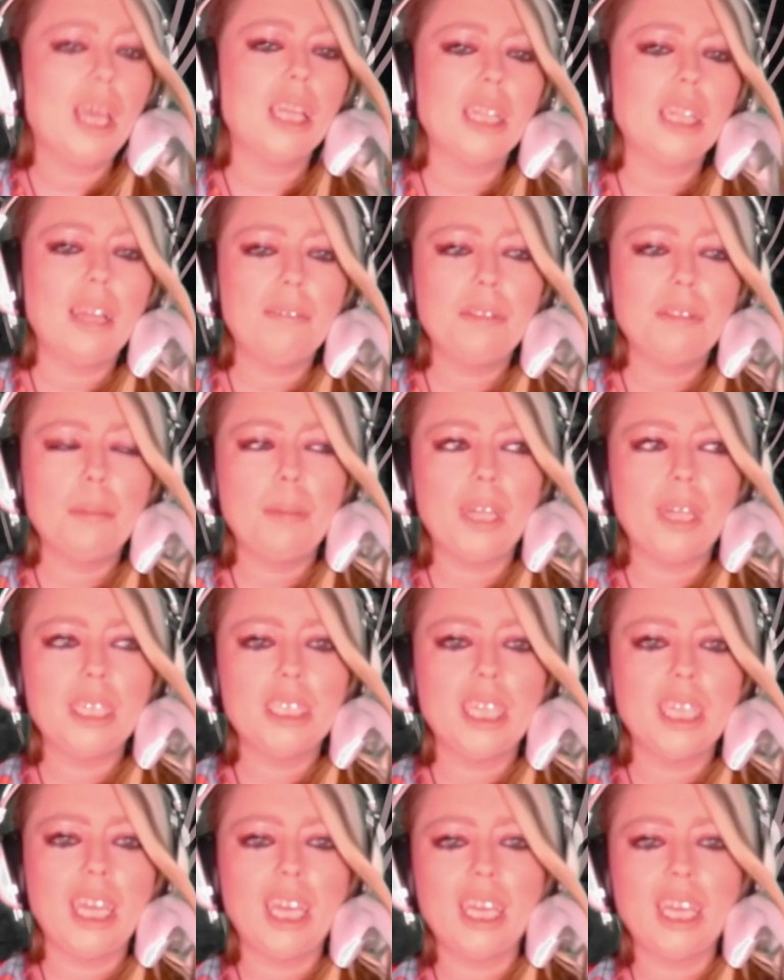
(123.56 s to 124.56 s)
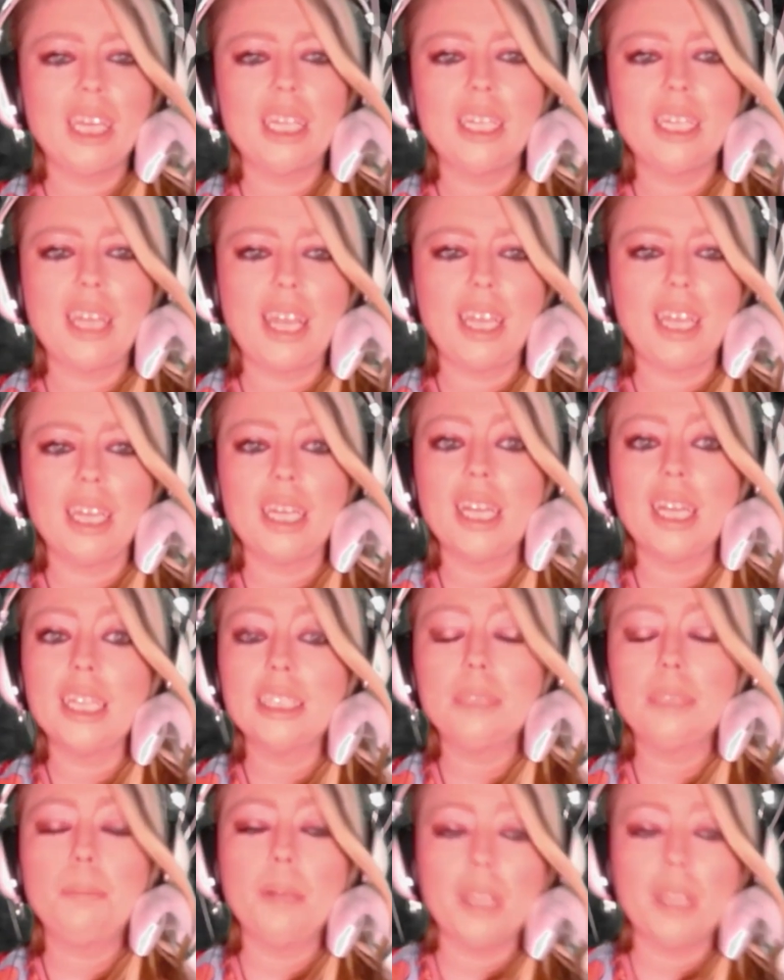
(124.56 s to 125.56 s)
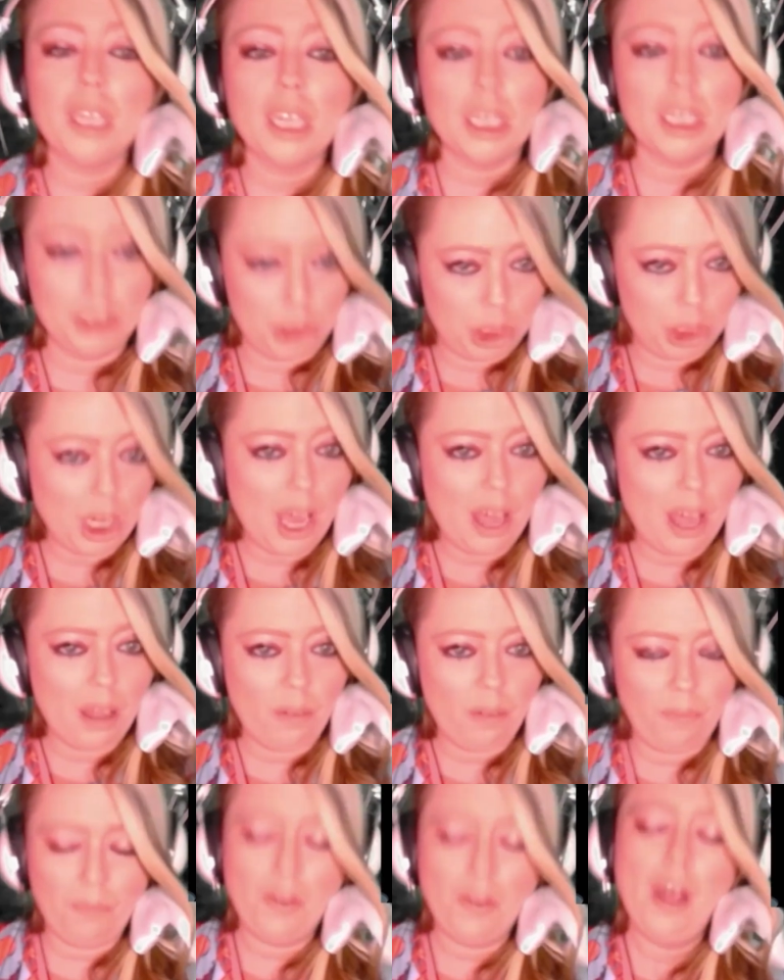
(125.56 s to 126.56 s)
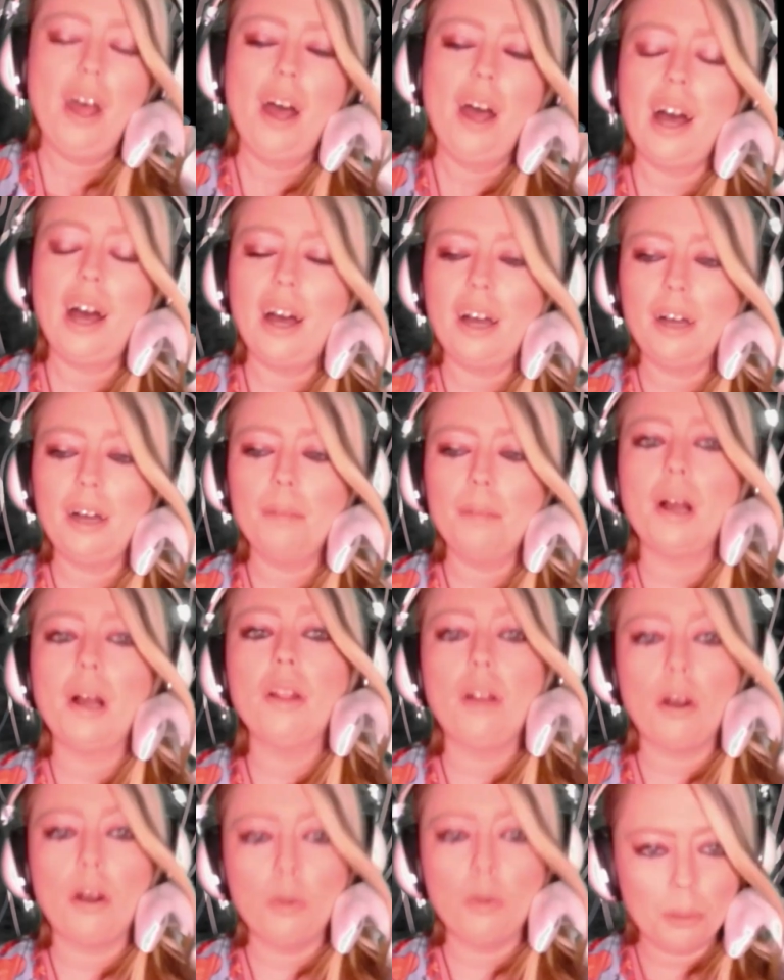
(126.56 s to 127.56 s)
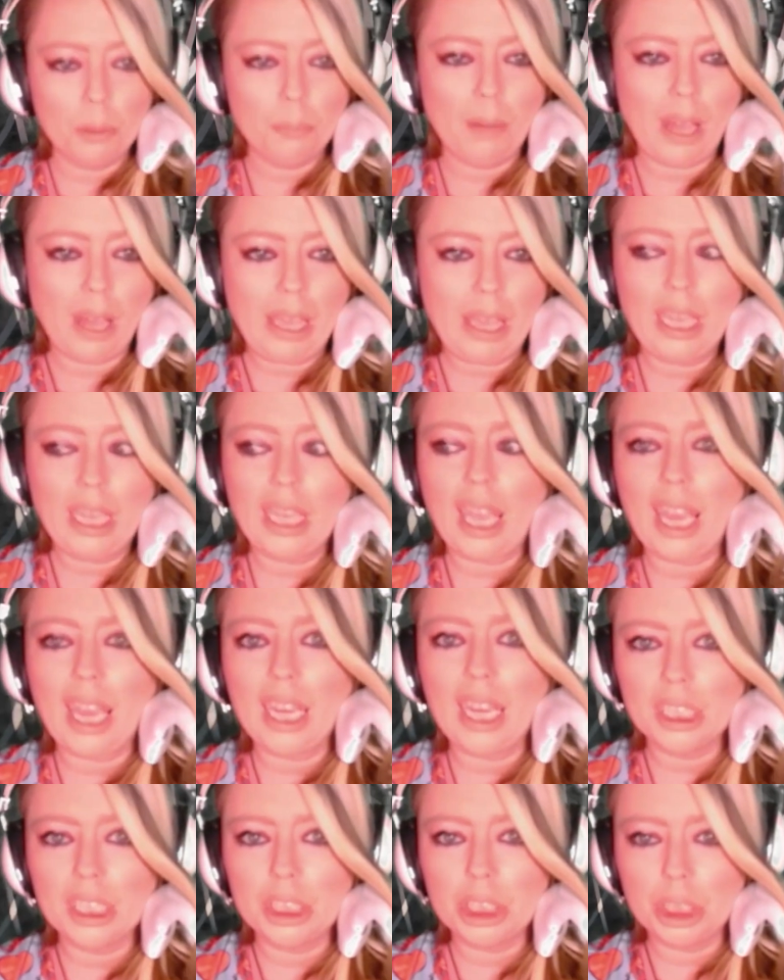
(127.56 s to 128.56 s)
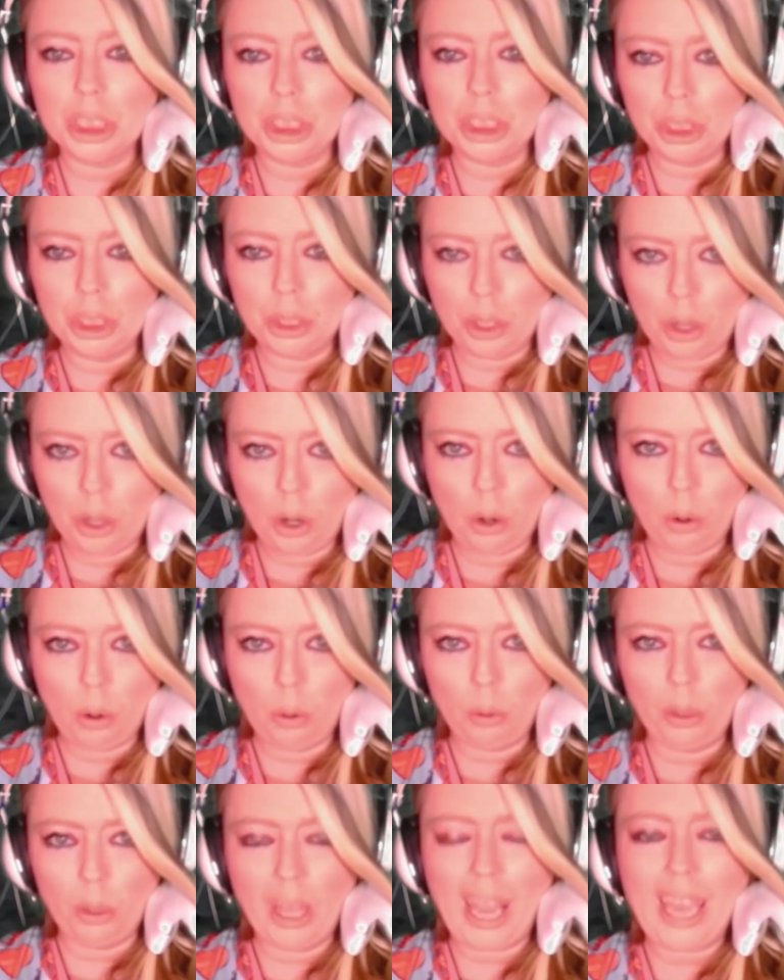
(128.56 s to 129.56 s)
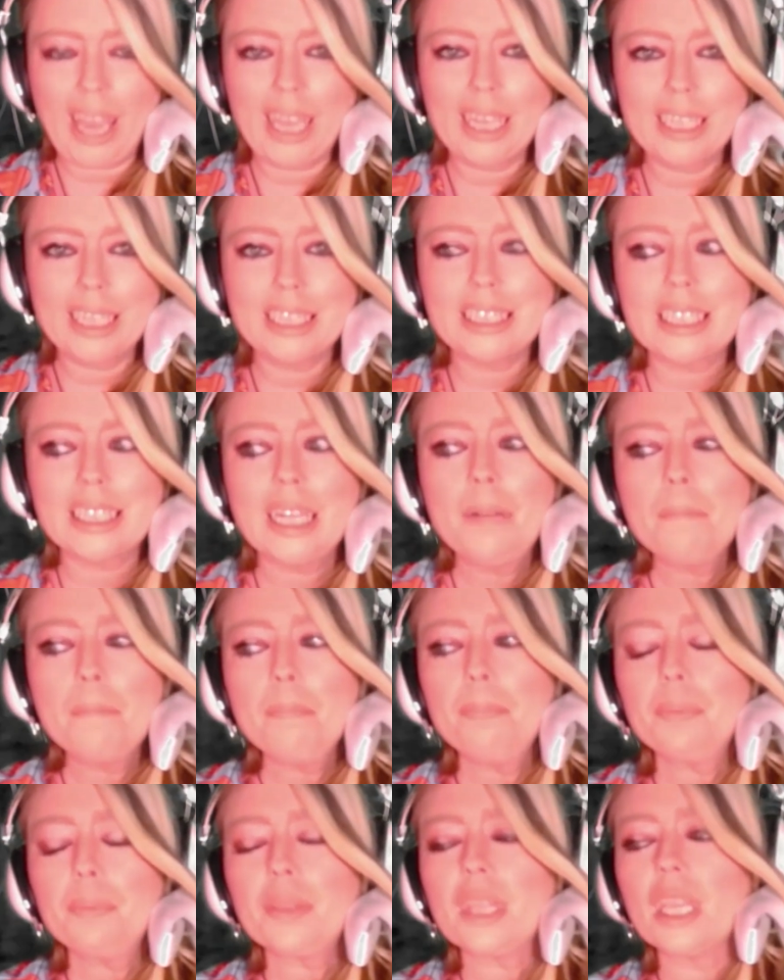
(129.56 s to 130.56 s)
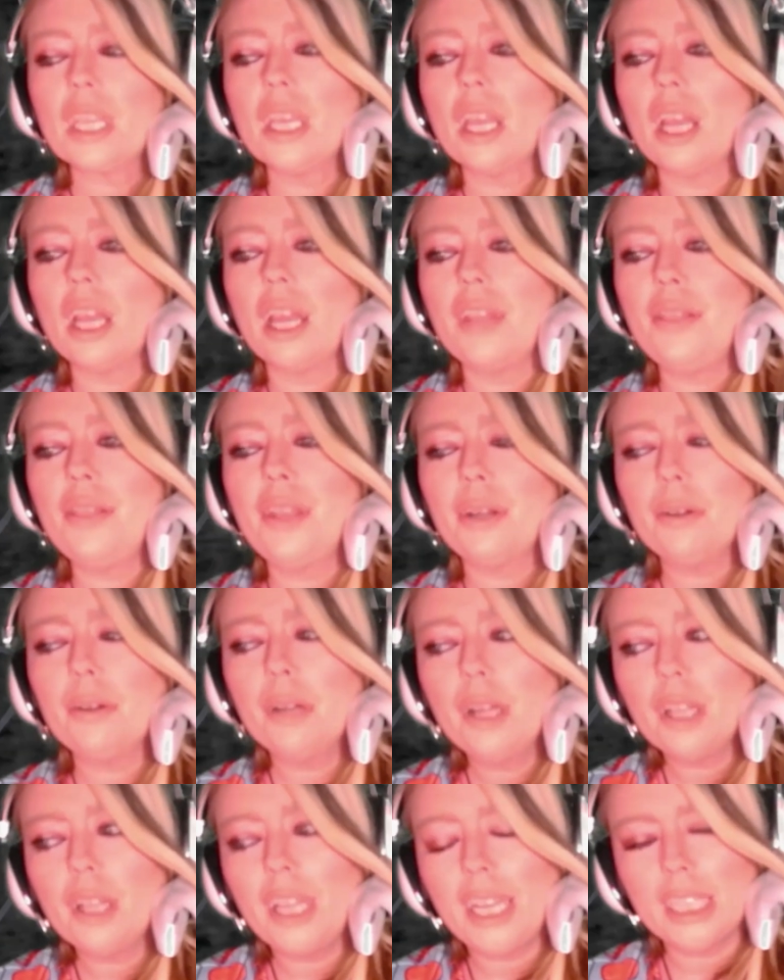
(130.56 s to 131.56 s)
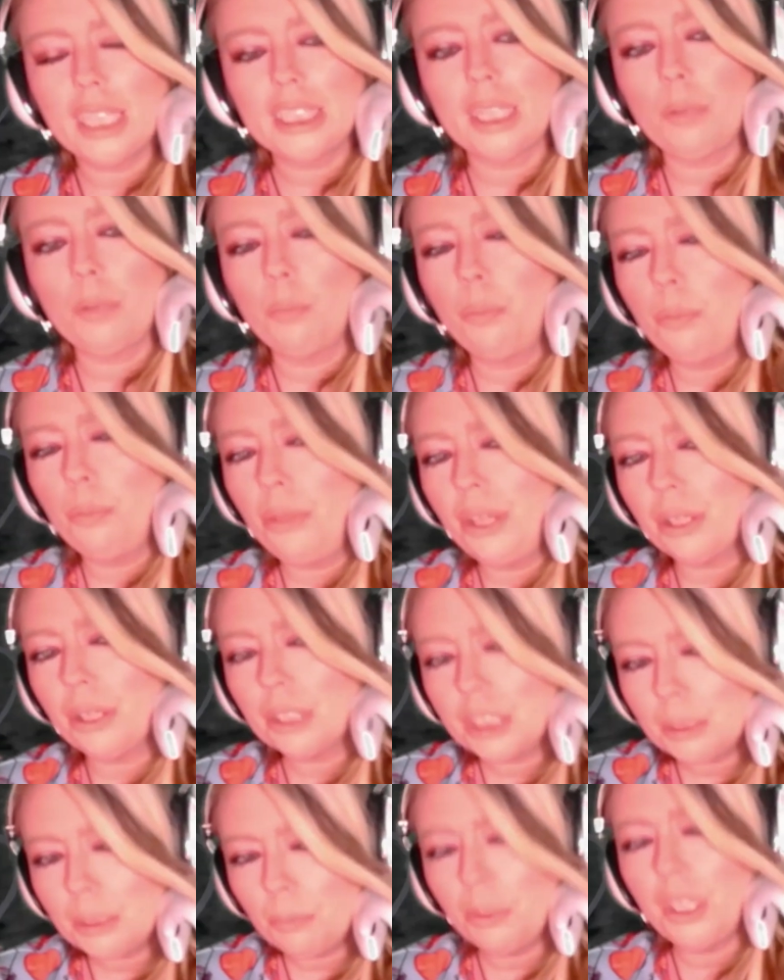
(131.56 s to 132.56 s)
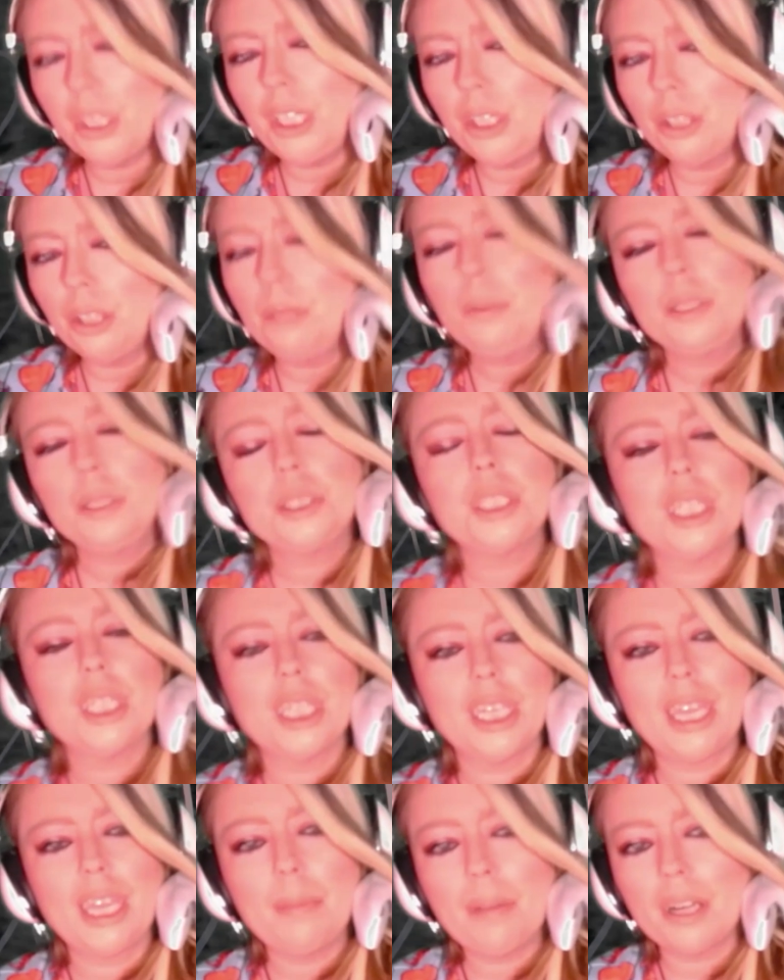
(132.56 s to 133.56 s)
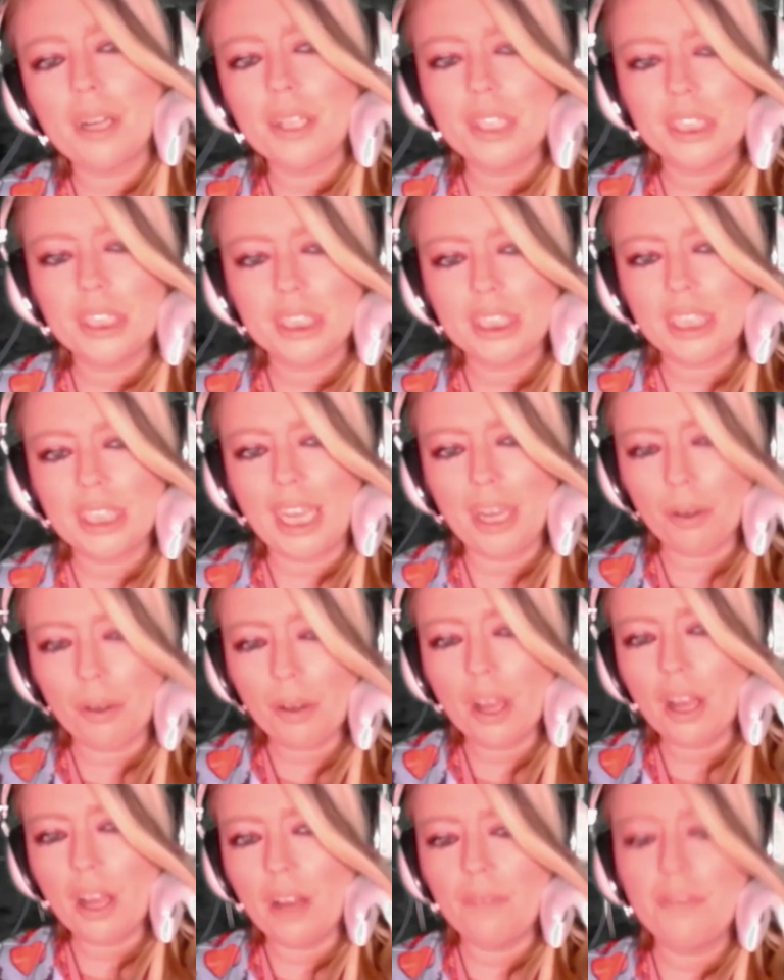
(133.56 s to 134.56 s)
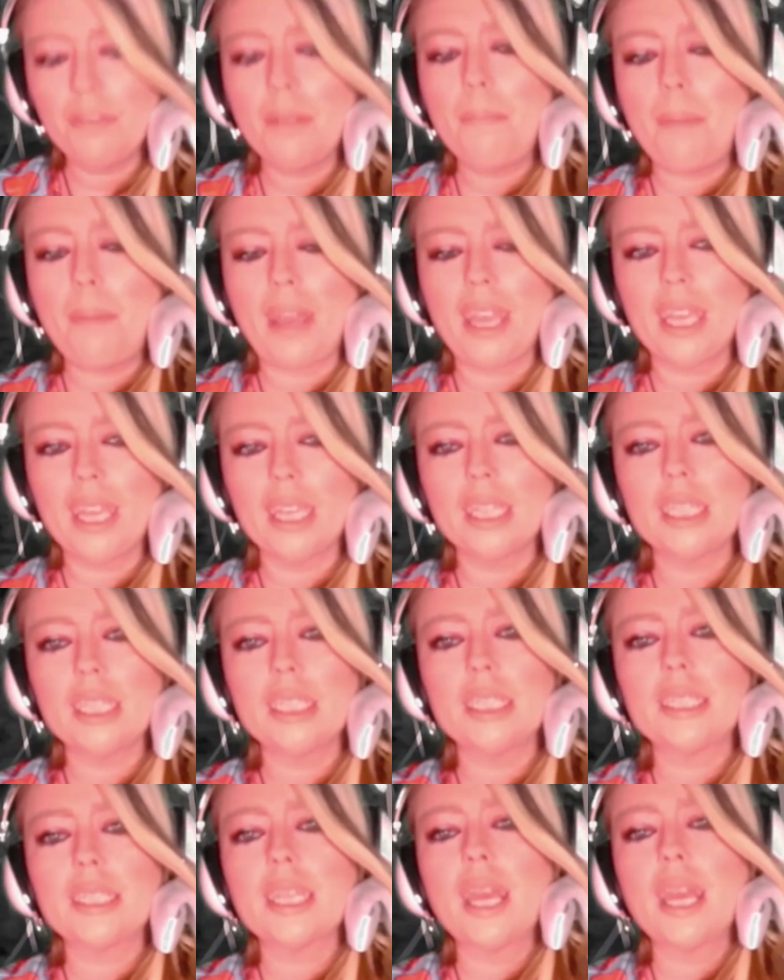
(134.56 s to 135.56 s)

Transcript: left the band again, and it's Billy and Jeff, along with Mike and Nicole. And there, like I said, there's some really good music that came out of this era of the band,